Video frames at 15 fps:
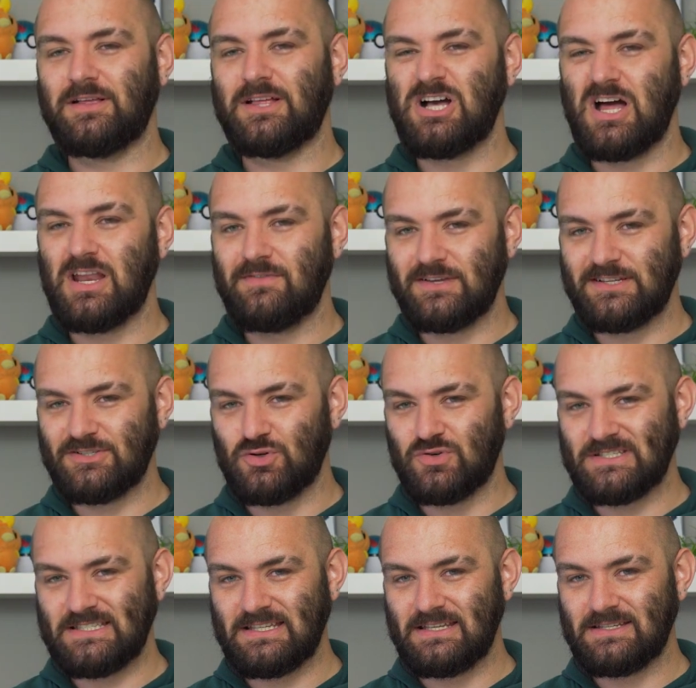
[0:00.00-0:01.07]
kind of
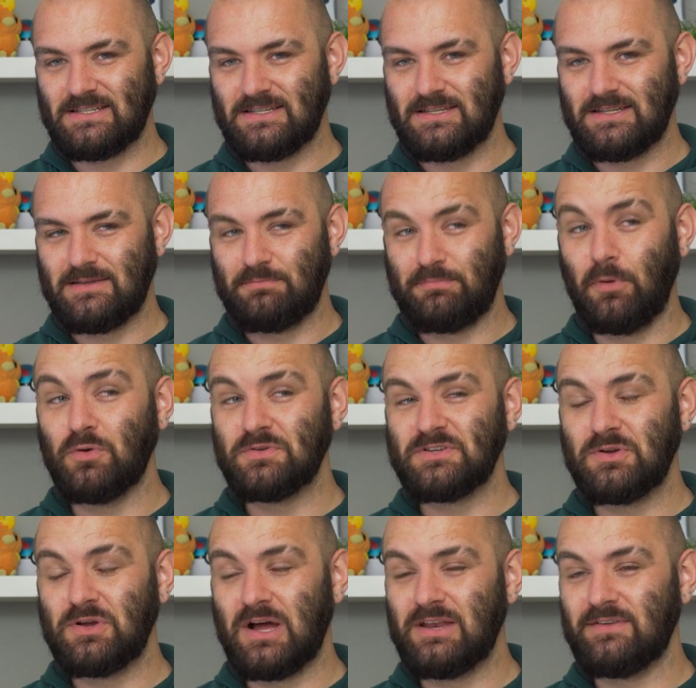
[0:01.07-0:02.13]
exhausted, but
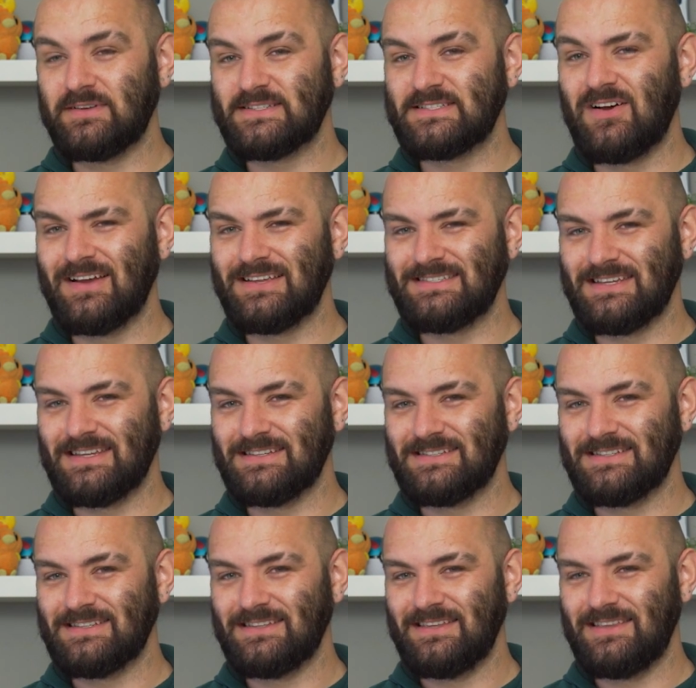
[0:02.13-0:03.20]
also kind of excited
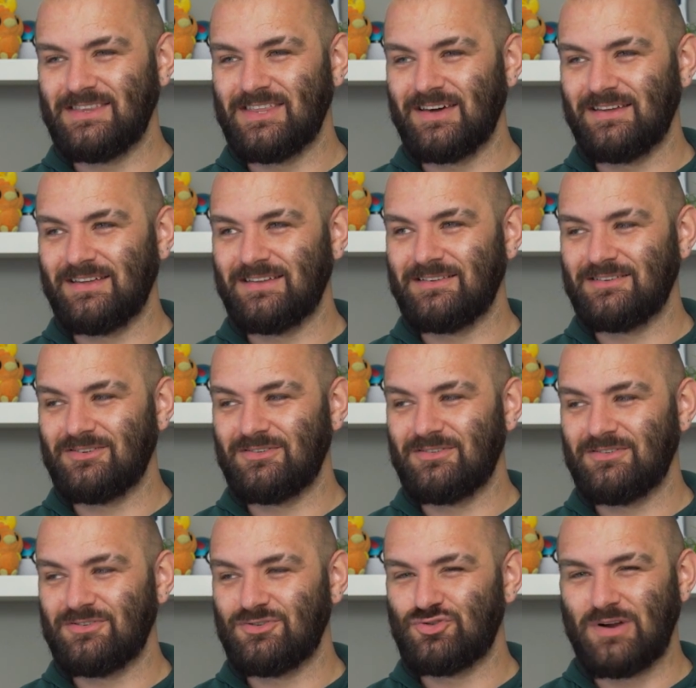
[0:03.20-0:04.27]
that
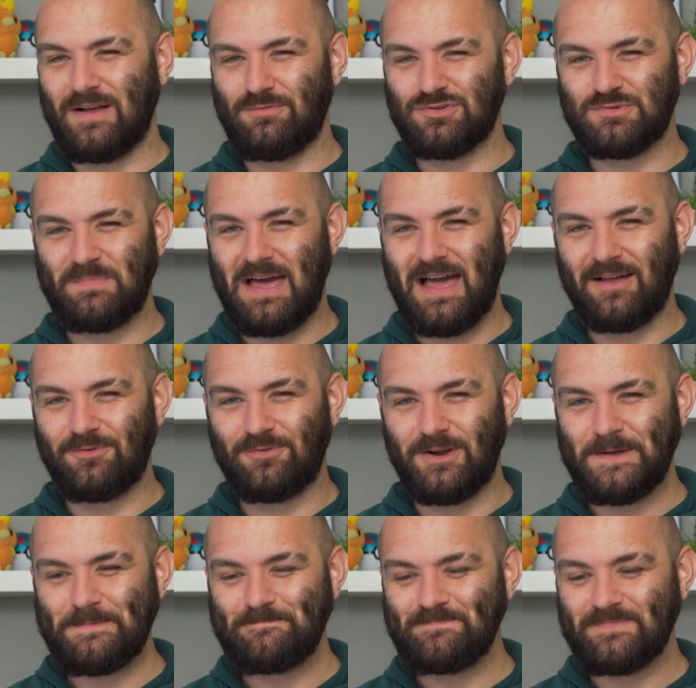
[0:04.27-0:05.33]
travel's back,
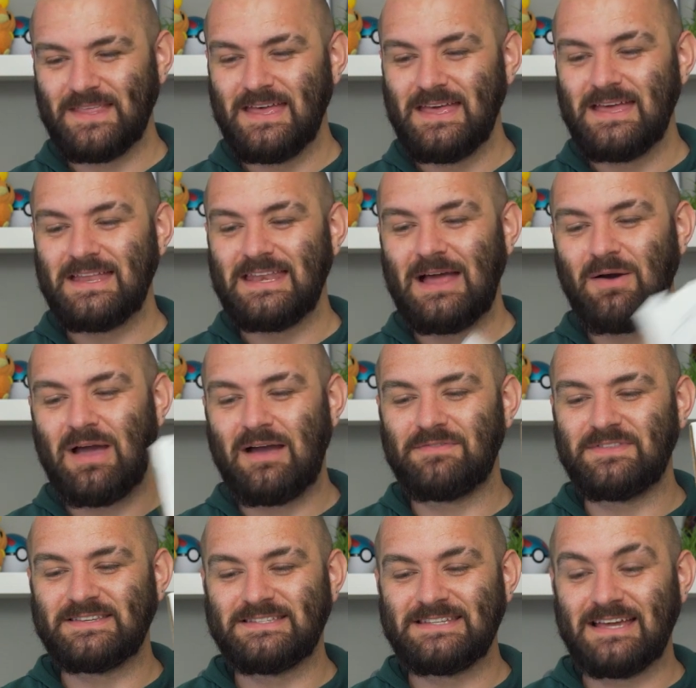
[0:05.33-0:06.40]
right? Now I have
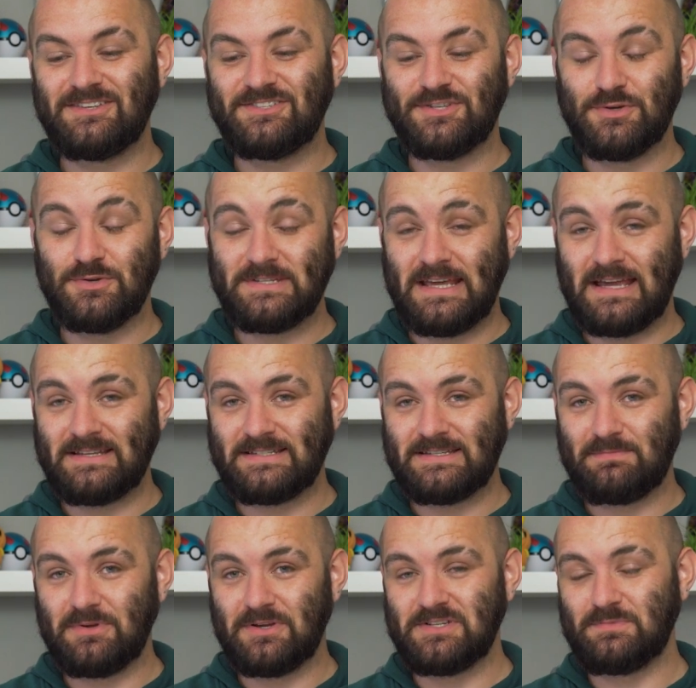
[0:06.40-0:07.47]
this day 2
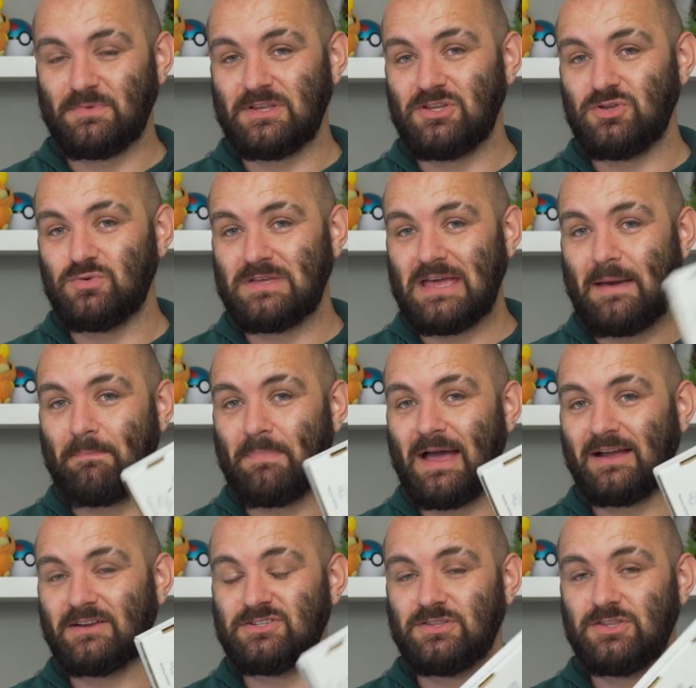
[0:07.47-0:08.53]
test, because when you get
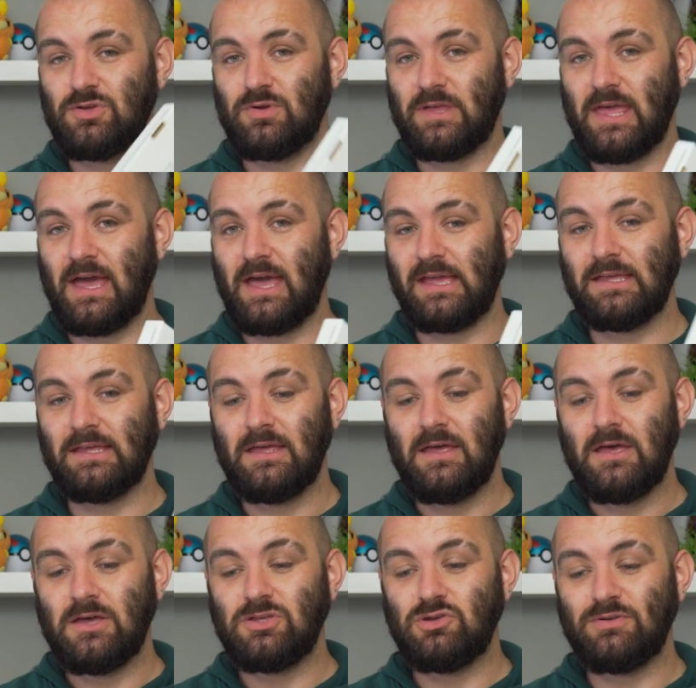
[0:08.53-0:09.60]
back to the UK,
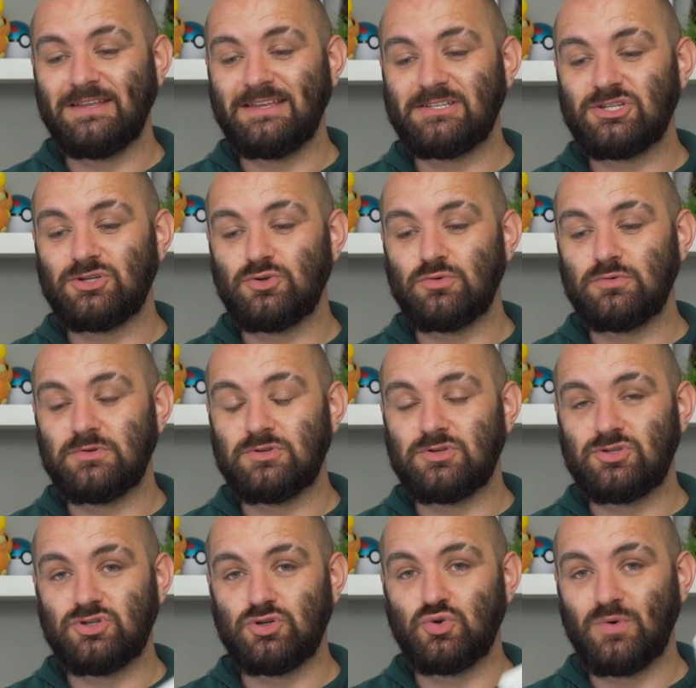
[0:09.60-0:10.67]
you need to
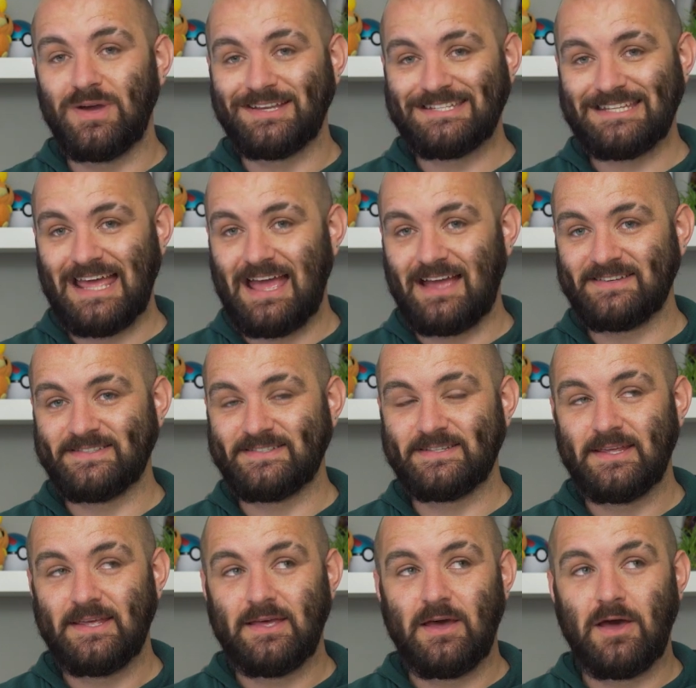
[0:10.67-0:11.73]
do a test
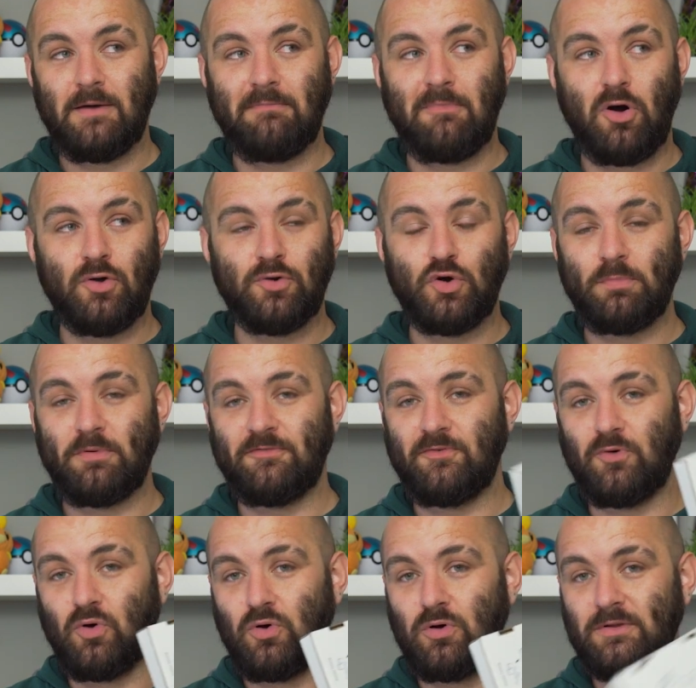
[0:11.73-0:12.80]
on or
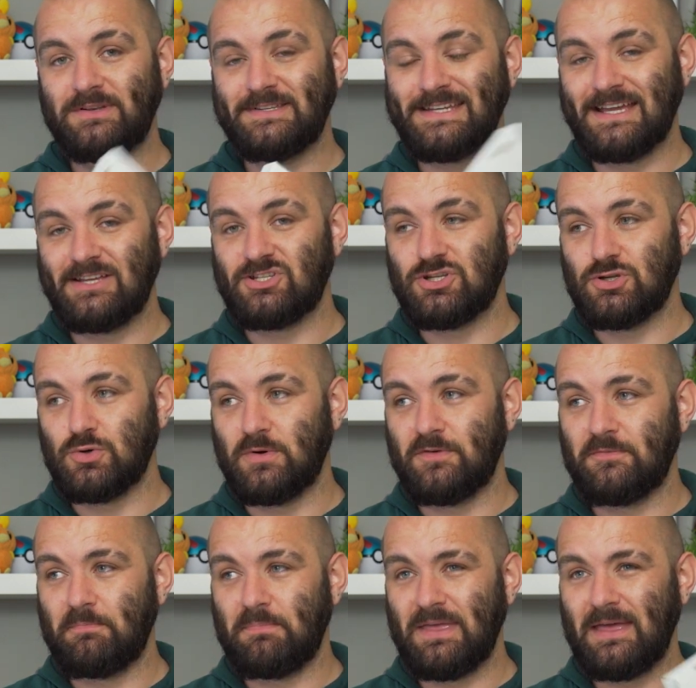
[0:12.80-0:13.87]
before day 2
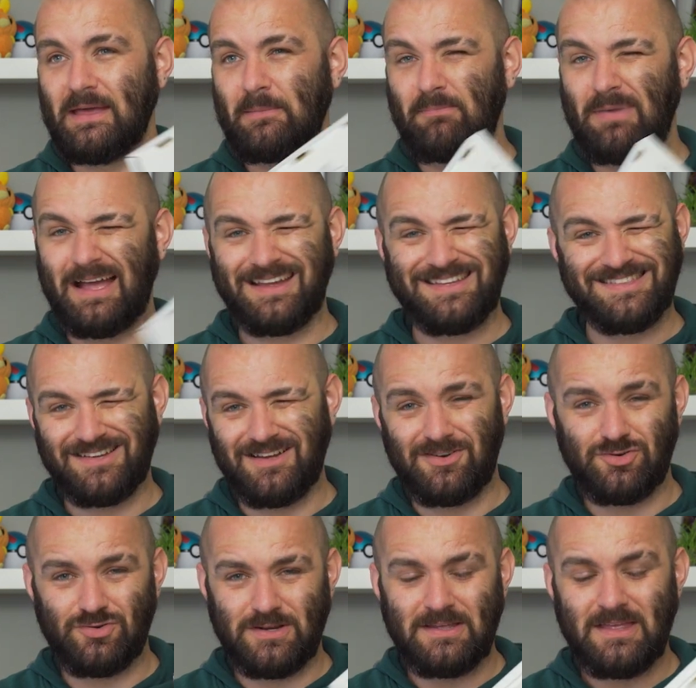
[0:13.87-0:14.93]
of being back in the
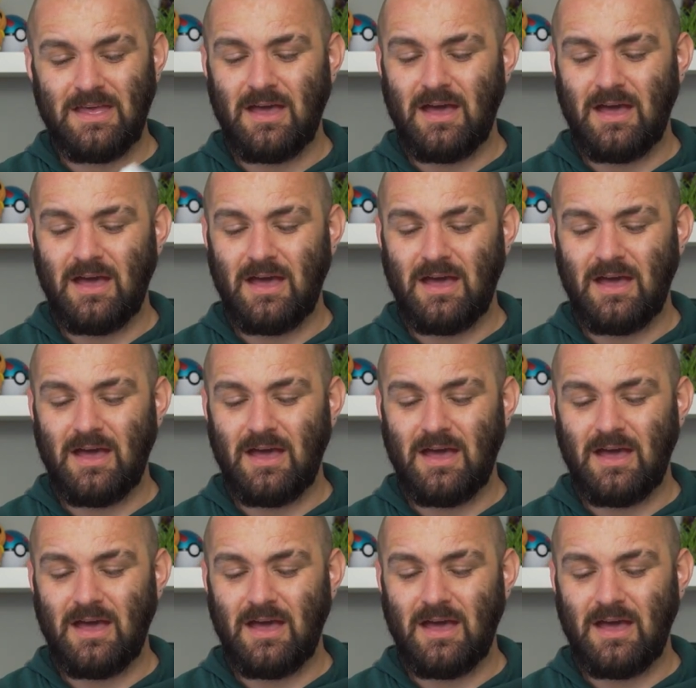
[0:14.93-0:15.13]
country.